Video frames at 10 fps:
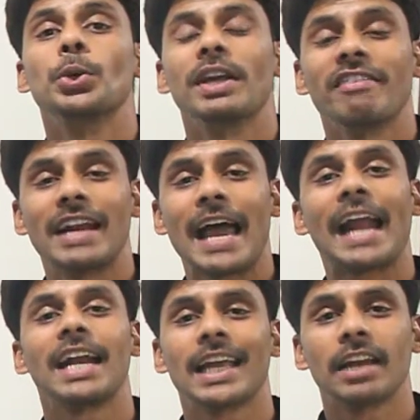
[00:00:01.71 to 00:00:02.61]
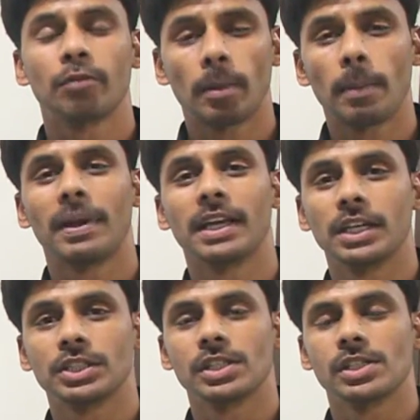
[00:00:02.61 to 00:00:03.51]
event handling in web
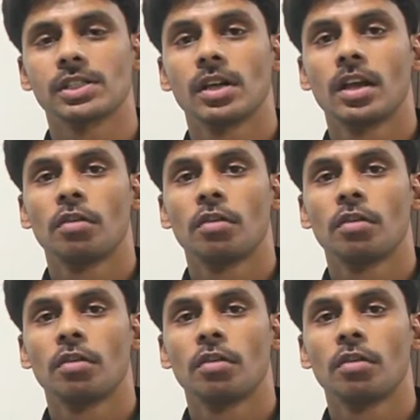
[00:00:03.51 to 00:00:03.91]
applications.